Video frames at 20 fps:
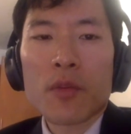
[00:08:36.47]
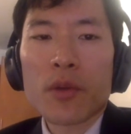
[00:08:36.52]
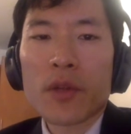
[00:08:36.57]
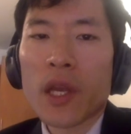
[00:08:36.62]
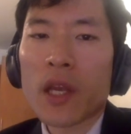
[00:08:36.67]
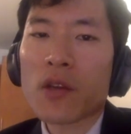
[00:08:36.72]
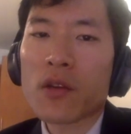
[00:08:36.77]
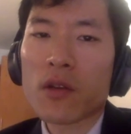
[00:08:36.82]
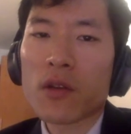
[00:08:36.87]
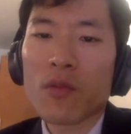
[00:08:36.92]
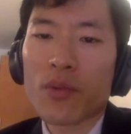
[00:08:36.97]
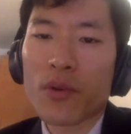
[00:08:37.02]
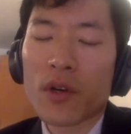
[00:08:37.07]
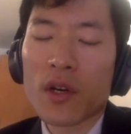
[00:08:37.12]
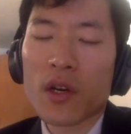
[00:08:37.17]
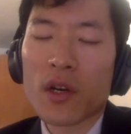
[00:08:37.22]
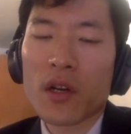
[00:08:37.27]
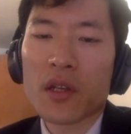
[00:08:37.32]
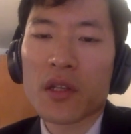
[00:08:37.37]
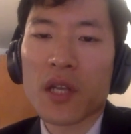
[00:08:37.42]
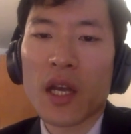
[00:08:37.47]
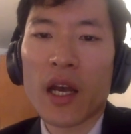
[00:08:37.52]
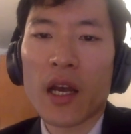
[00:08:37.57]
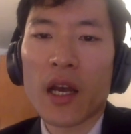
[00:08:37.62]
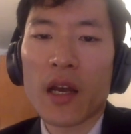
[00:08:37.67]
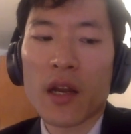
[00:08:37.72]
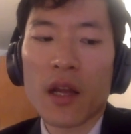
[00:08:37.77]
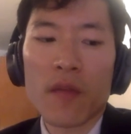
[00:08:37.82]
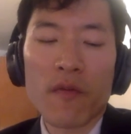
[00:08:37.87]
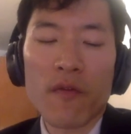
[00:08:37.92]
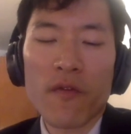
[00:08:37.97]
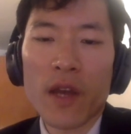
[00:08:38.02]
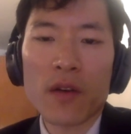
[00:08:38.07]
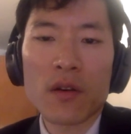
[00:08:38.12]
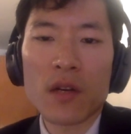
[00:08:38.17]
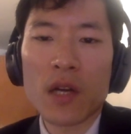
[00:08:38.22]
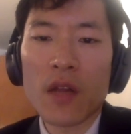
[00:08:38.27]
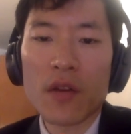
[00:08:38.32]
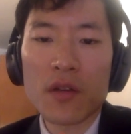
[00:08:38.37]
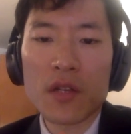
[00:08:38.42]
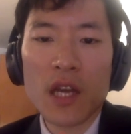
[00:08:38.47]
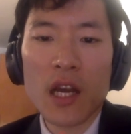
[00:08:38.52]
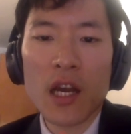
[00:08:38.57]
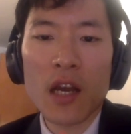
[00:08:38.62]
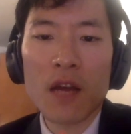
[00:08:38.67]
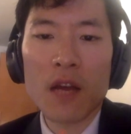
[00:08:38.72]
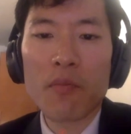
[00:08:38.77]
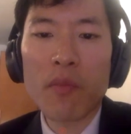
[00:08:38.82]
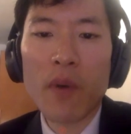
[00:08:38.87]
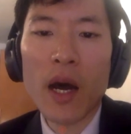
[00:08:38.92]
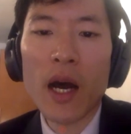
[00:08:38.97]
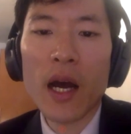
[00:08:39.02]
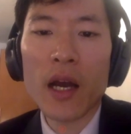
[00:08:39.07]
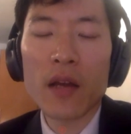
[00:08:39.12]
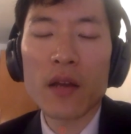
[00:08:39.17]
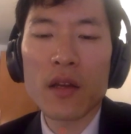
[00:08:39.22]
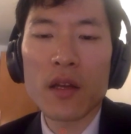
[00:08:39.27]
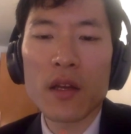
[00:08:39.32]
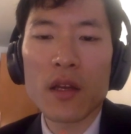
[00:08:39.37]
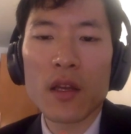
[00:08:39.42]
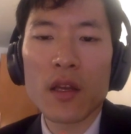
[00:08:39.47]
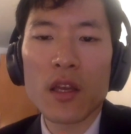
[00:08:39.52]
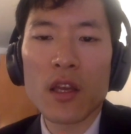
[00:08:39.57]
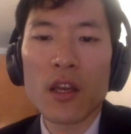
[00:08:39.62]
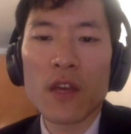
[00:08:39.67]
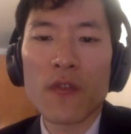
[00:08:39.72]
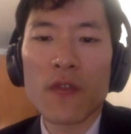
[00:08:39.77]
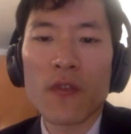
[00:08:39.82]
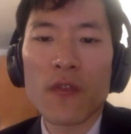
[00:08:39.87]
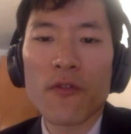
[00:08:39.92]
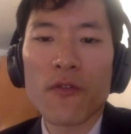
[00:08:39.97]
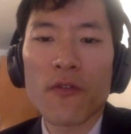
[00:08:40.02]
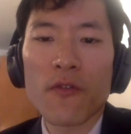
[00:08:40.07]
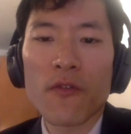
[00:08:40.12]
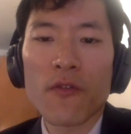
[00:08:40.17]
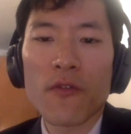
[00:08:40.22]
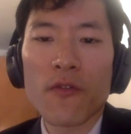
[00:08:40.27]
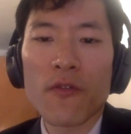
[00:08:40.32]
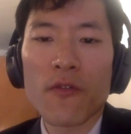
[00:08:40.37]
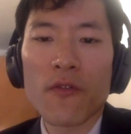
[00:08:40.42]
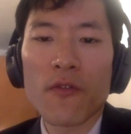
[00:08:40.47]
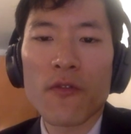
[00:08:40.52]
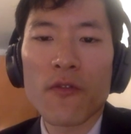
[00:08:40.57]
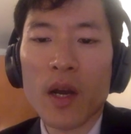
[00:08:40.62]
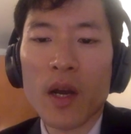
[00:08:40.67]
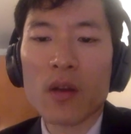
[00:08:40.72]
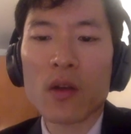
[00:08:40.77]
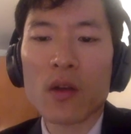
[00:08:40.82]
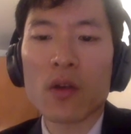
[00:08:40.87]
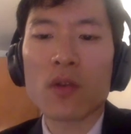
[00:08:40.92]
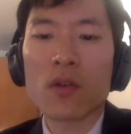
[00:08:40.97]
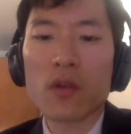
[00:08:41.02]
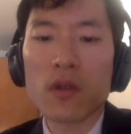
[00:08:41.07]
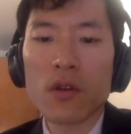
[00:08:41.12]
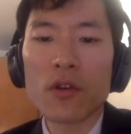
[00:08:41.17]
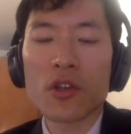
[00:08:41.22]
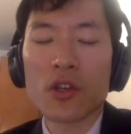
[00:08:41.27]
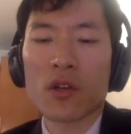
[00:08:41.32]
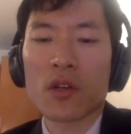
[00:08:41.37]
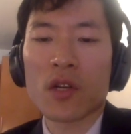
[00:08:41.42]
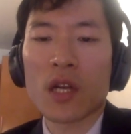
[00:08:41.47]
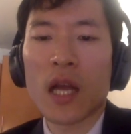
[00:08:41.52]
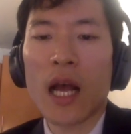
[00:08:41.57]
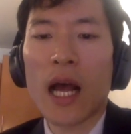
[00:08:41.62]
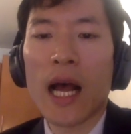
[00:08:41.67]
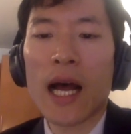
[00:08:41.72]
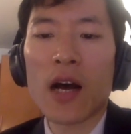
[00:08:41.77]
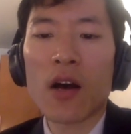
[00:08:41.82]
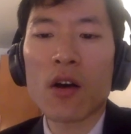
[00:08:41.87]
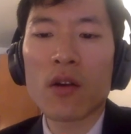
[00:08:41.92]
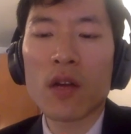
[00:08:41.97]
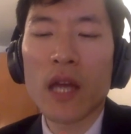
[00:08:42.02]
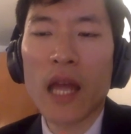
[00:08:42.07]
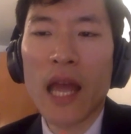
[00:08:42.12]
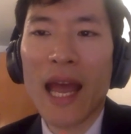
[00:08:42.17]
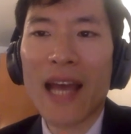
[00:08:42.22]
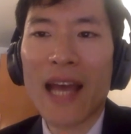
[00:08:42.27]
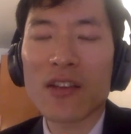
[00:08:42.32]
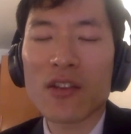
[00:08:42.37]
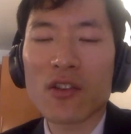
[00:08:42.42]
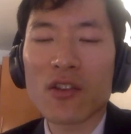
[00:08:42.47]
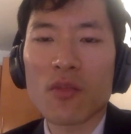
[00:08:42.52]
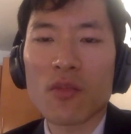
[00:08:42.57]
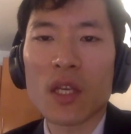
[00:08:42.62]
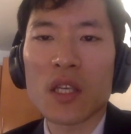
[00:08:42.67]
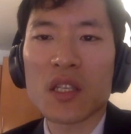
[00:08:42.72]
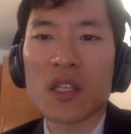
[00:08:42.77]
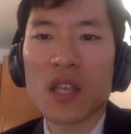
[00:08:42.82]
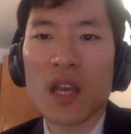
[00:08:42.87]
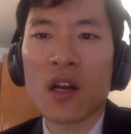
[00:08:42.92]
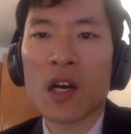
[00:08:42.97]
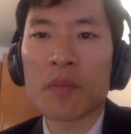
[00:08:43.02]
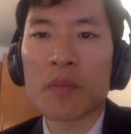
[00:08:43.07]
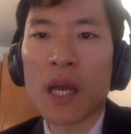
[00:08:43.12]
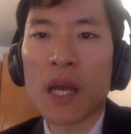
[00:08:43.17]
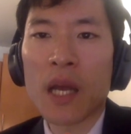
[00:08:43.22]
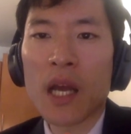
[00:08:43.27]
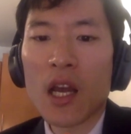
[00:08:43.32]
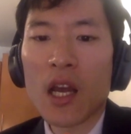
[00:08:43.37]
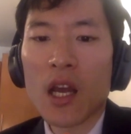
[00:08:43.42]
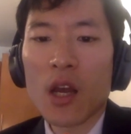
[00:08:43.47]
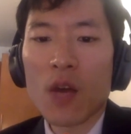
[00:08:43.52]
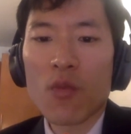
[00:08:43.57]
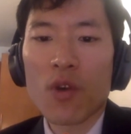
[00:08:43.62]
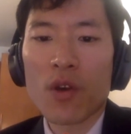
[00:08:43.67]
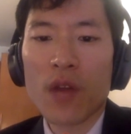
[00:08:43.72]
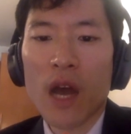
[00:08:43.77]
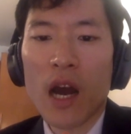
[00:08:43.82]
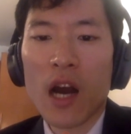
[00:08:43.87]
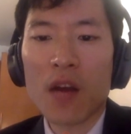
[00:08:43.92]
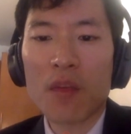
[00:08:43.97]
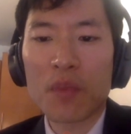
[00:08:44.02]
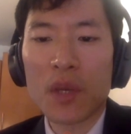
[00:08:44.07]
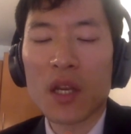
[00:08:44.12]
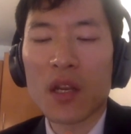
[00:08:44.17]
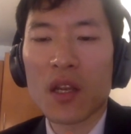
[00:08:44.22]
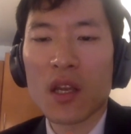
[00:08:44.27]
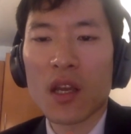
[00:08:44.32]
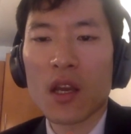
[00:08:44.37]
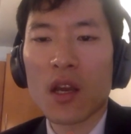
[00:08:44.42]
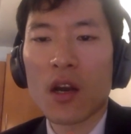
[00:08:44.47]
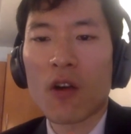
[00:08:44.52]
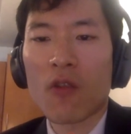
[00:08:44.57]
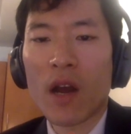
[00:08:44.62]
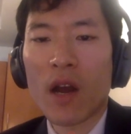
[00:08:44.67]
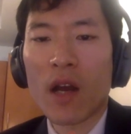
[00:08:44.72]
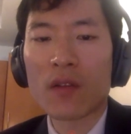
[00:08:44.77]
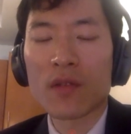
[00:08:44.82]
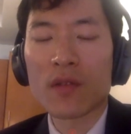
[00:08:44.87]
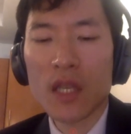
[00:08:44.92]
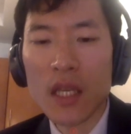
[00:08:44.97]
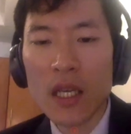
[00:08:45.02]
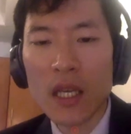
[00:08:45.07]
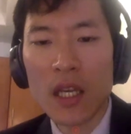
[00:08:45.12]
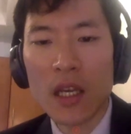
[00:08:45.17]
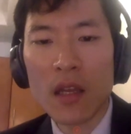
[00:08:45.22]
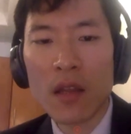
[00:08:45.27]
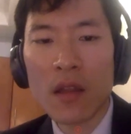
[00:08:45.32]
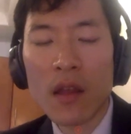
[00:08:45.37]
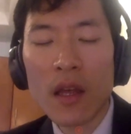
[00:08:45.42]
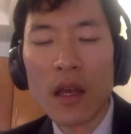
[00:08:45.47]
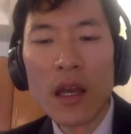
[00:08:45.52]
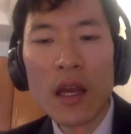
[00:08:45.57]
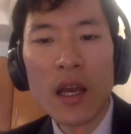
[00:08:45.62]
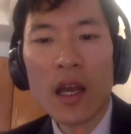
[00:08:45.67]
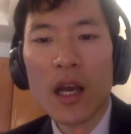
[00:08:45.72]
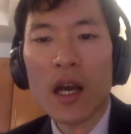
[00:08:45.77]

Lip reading: So potentially you put it aside and find another time, but if you have to think about occlusion and how it has to be set up with RPD around teeth,